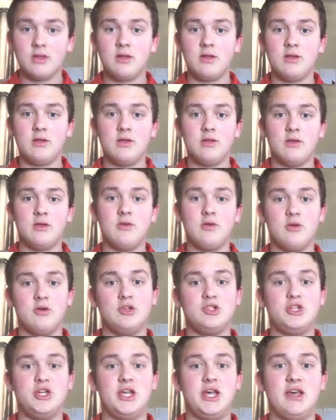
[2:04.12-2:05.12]
Or should I
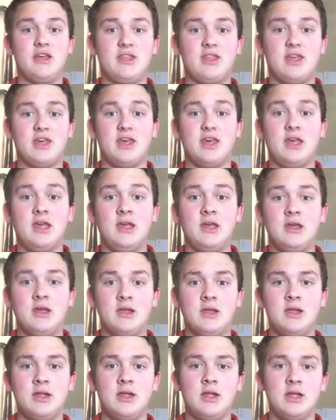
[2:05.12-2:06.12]
say,
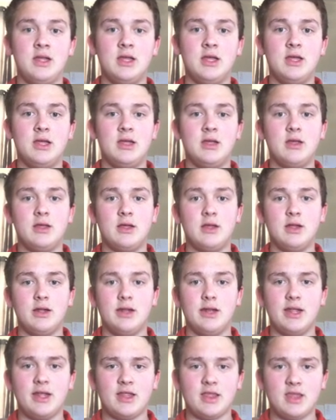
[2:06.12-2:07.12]
let's
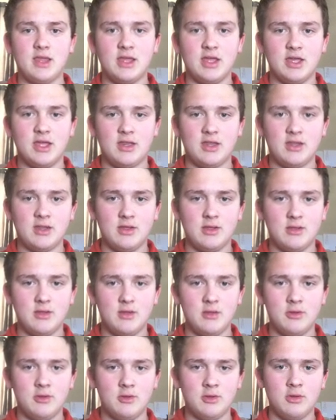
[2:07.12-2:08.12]
get
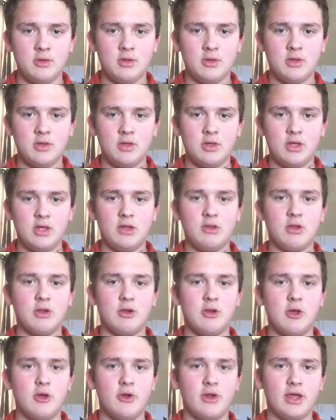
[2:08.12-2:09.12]
into learning
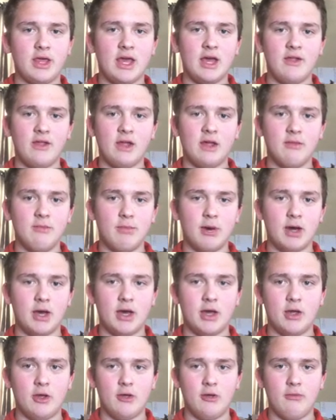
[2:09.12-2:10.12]
how the Empire
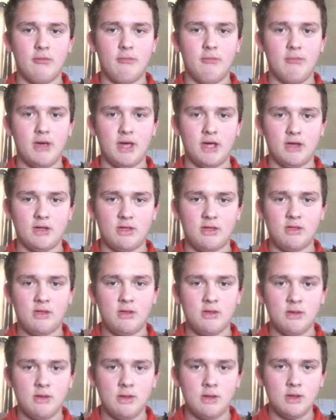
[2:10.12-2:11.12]
makes
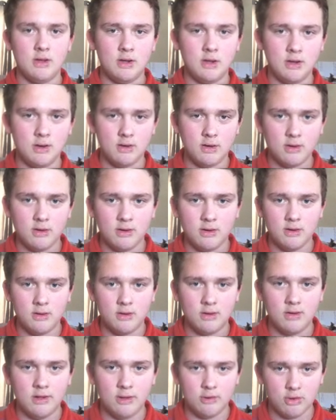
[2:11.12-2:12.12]
their
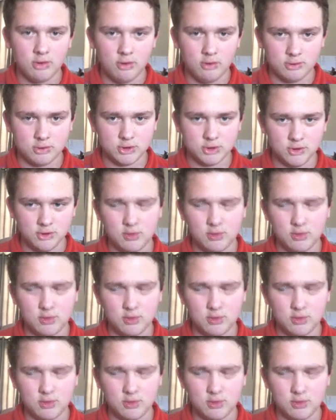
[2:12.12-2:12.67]
soldiers.